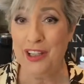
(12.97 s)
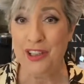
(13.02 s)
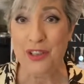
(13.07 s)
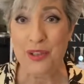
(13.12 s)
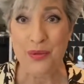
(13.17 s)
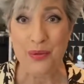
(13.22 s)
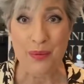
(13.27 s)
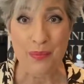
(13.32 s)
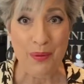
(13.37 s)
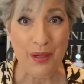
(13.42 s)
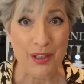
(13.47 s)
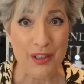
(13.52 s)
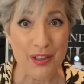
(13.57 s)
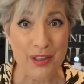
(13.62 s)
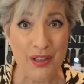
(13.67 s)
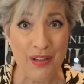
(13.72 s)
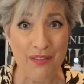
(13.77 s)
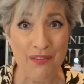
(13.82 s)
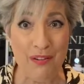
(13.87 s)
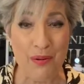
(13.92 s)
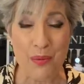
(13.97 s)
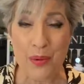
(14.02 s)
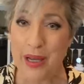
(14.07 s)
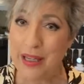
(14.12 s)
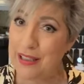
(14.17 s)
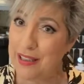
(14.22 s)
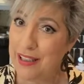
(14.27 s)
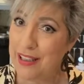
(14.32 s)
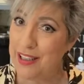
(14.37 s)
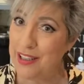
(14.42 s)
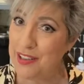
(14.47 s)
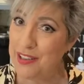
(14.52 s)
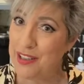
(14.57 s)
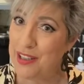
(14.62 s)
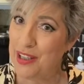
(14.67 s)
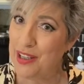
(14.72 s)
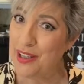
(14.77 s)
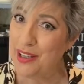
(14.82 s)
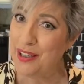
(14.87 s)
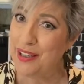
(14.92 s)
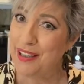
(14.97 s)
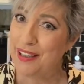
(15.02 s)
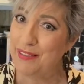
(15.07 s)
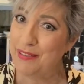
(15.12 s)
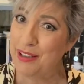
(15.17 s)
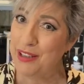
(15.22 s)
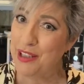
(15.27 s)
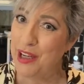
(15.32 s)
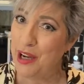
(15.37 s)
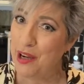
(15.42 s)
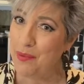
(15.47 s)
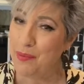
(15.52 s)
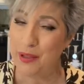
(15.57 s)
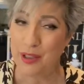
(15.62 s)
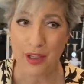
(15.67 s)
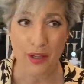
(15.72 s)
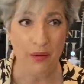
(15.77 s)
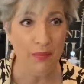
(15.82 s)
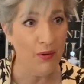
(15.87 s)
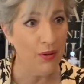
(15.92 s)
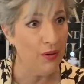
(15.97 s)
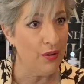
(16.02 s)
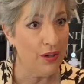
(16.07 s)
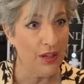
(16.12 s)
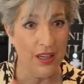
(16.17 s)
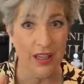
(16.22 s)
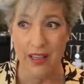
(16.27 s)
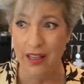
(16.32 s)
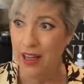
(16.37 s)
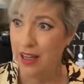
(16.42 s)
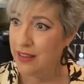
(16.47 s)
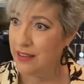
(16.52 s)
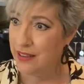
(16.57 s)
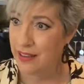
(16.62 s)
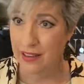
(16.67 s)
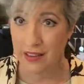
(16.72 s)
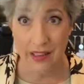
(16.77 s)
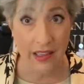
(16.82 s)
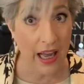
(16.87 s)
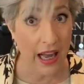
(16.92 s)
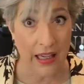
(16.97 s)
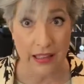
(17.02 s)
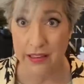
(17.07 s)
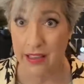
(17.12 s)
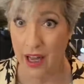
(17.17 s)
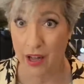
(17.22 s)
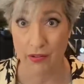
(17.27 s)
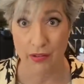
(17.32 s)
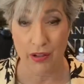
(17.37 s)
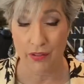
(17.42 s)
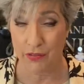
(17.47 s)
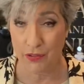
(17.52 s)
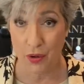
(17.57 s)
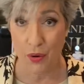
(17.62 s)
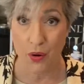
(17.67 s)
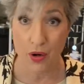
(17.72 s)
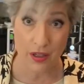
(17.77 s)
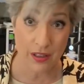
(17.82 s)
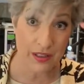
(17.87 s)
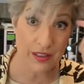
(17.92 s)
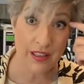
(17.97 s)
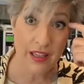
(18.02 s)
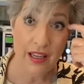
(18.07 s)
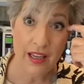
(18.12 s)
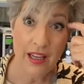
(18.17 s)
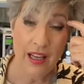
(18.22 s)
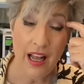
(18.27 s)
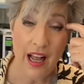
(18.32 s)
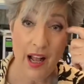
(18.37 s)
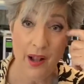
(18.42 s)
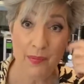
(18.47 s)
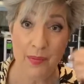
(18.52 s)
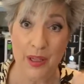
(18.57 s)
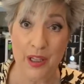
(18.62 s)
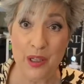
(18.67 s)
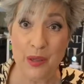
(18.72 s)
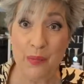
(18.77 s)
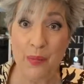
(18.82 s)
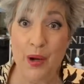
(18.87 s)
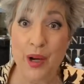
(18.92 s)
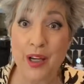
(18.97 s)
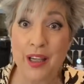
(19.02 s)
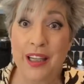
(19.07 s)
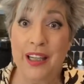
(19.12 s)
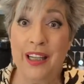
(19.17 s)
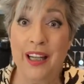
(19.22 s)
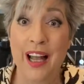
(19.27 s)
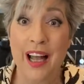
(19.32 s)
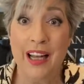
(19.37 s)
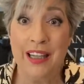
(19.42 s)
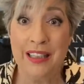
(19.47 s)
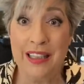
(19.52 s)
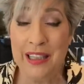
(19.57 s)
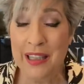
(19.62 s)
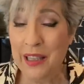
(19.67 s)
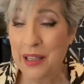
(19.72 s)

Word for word: to a bunch of residents in a retirement community that's in lockdown, of course. I'll be in the parking lot